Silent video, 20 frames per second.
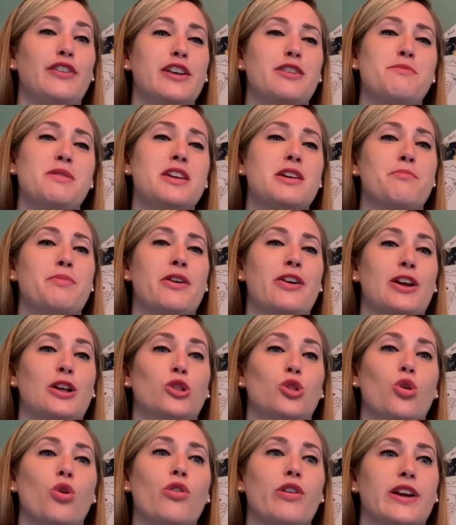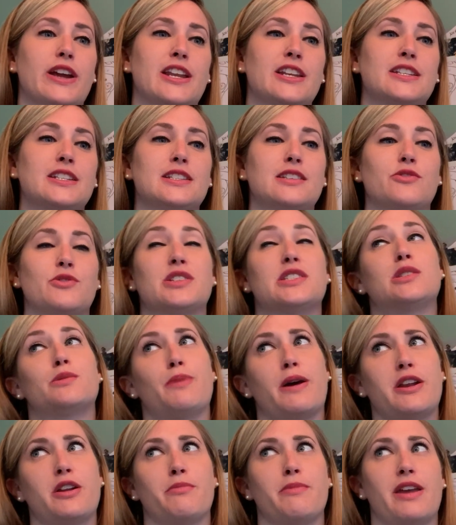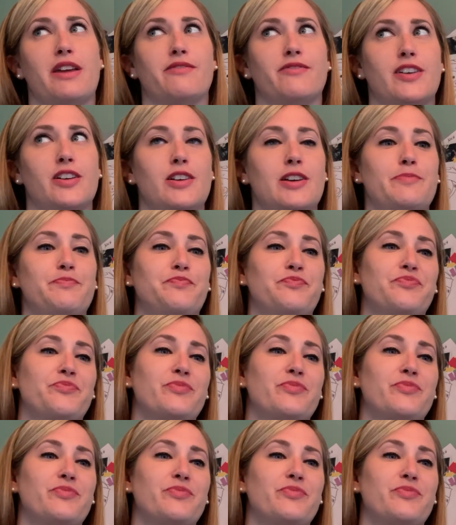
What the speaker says: like me comparing Lauren to a Spider-Man villain.